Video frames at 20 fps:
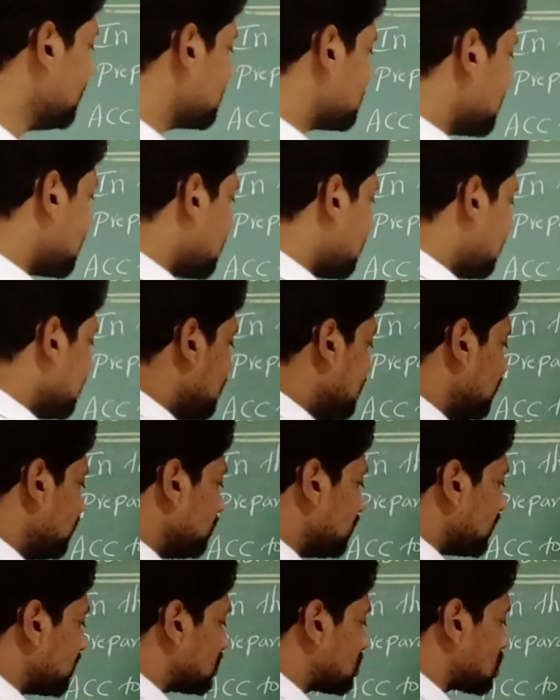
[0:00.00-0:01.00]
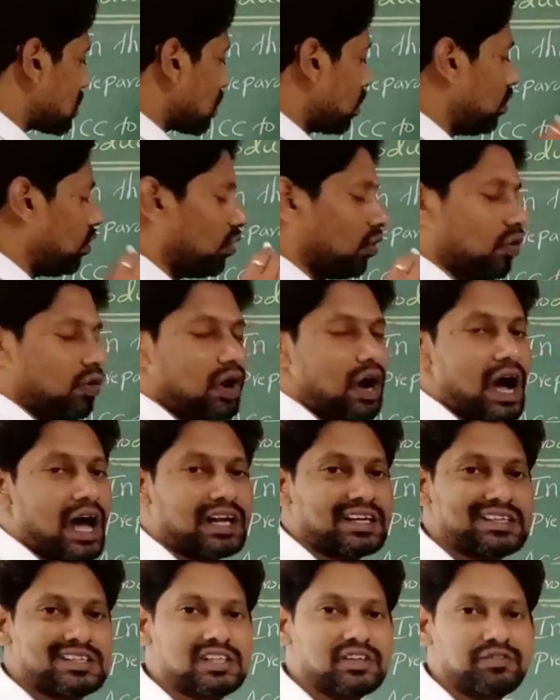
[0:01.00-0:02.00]
Sir, in vitro,
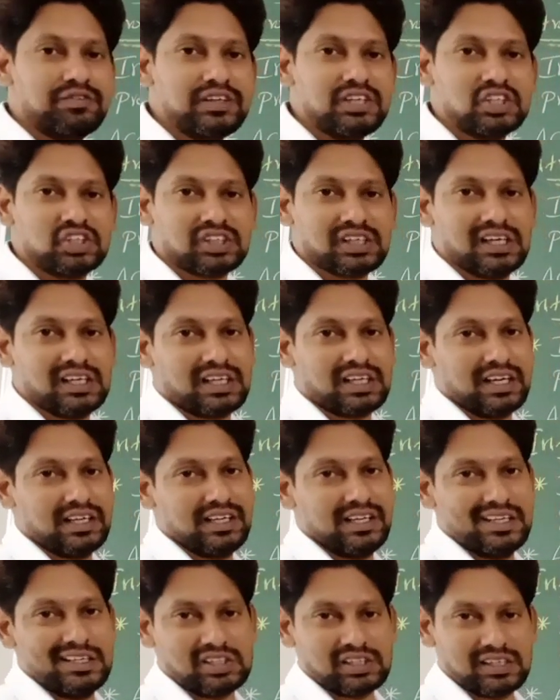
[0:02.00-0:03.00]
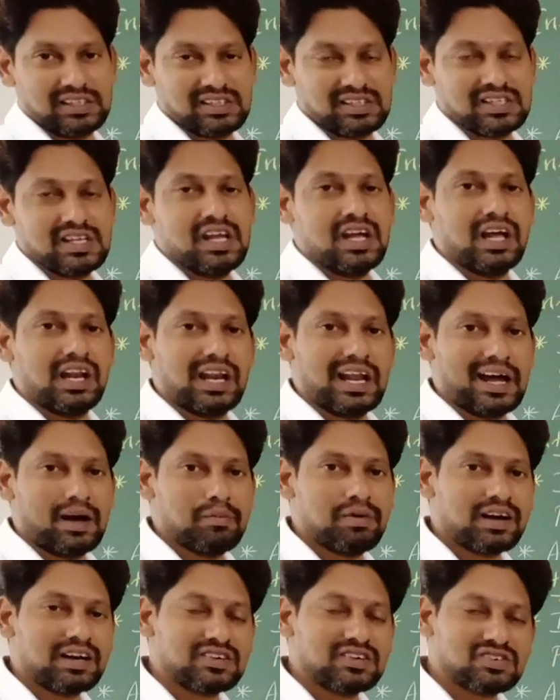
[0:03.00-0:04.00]
artificial conditions,
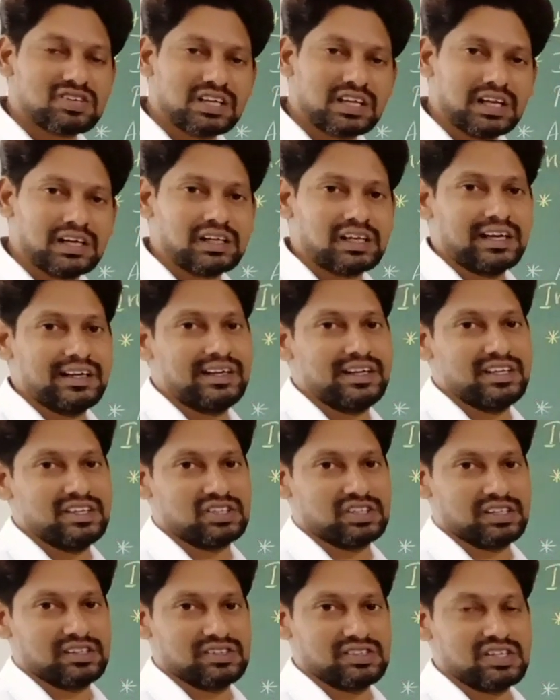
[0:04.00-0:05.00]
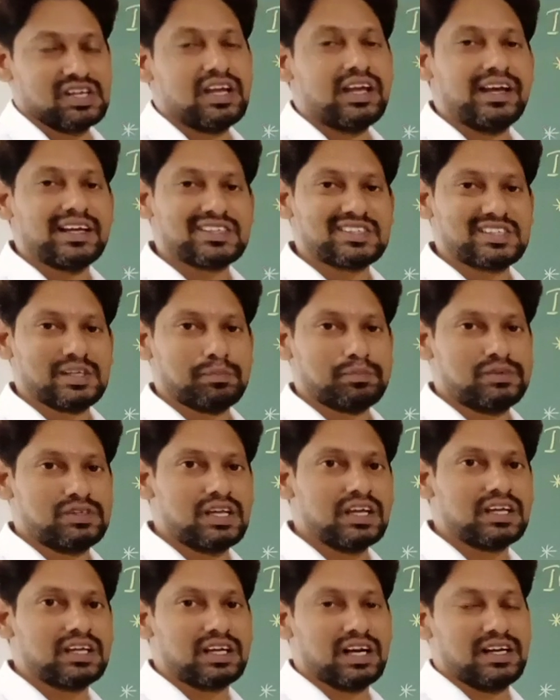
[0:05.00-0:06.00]
laboratory conditions,
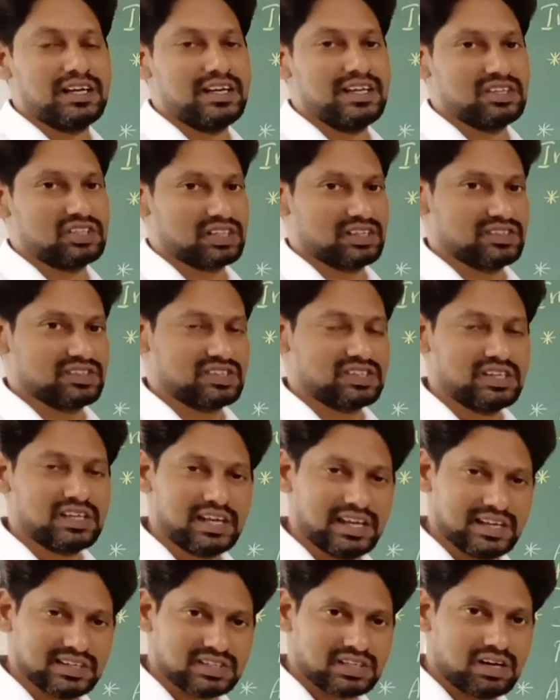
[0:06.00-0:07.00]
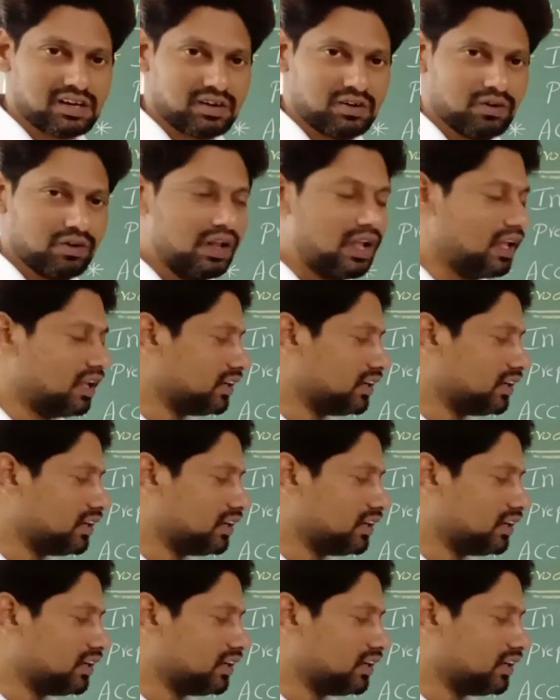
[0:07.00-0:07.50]
aseptic conditions, yes or no?